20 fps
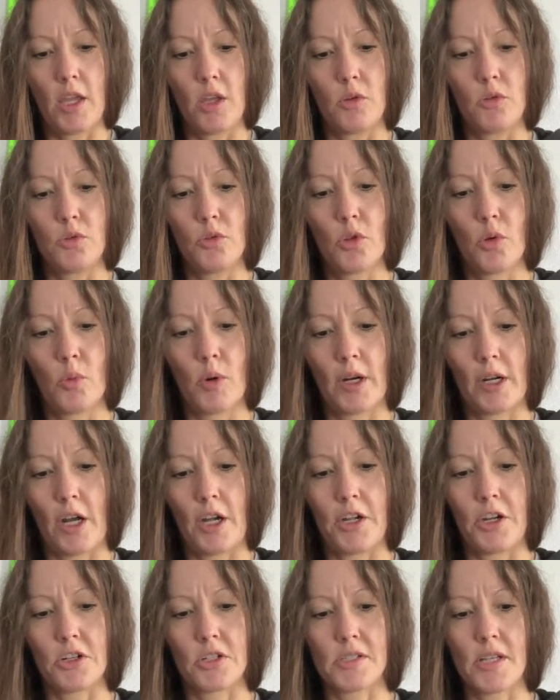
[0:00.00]
You do the work
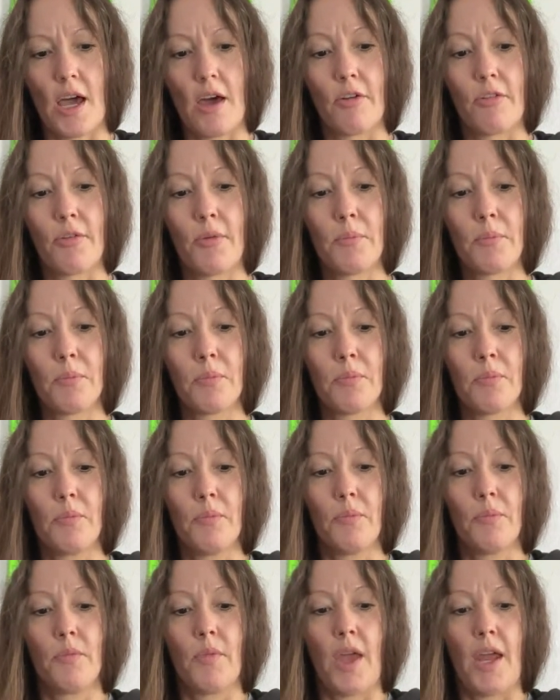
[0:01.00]
on yourself
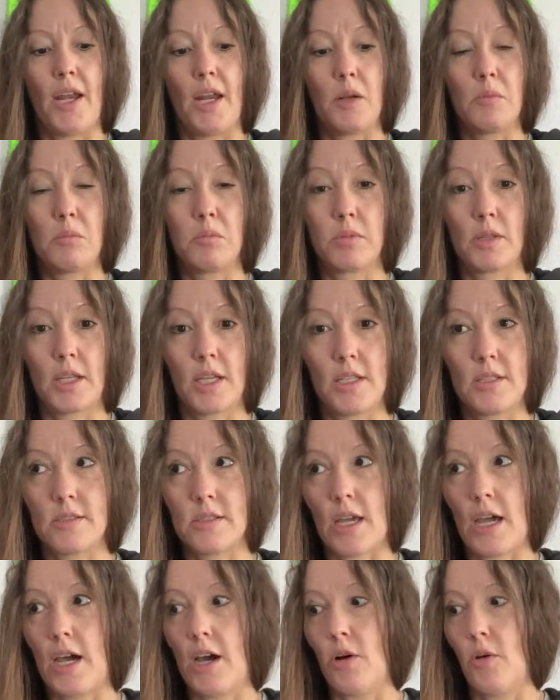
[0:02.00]
and it bleeds
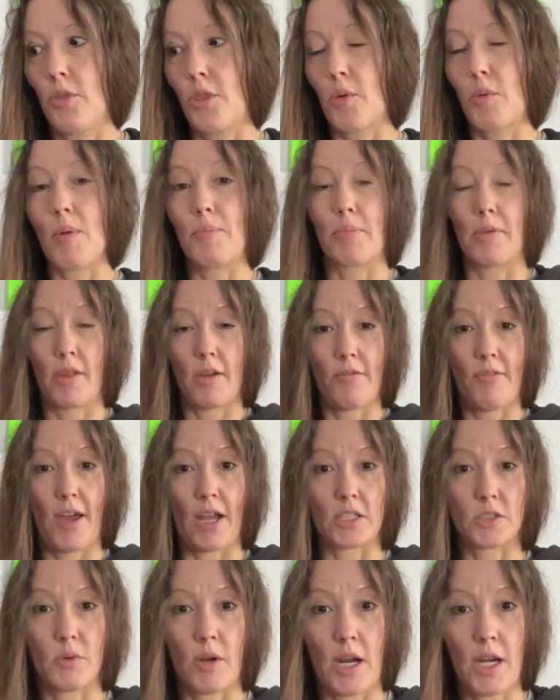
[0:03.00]
out, the ripple
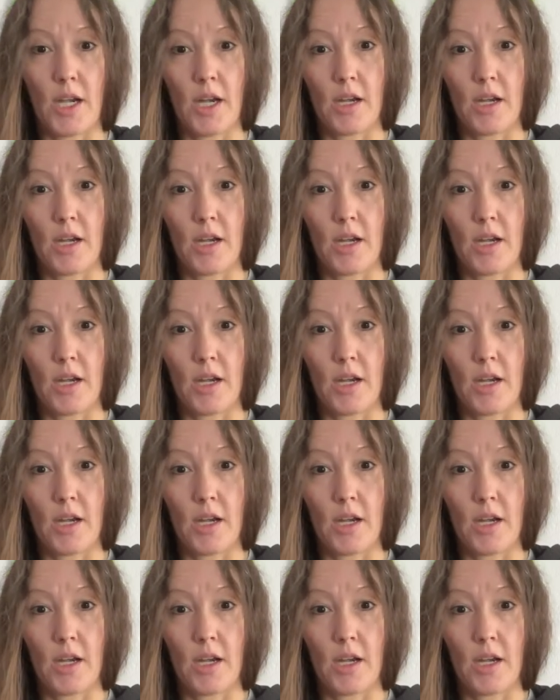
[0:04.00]
effect, right?